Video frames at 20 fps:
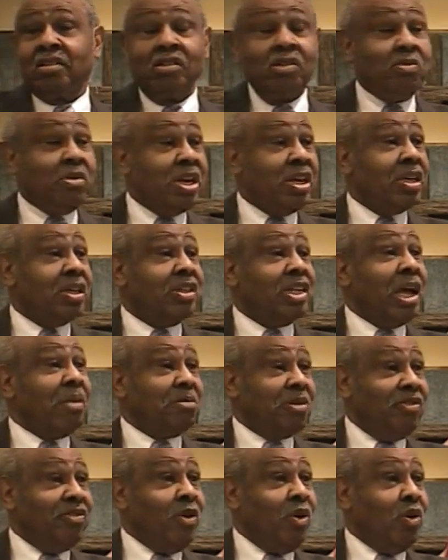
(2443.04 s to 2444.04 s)
You read it,
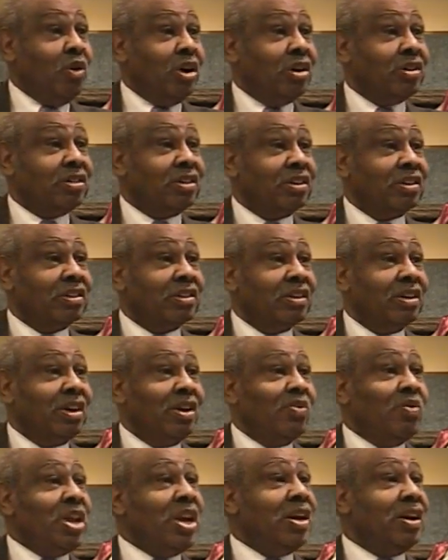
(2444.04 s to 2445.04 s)
chapter 4.
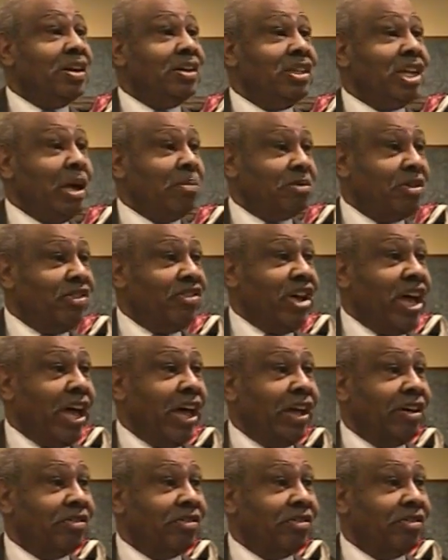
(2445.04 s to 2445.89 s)
Read it in chapter 5.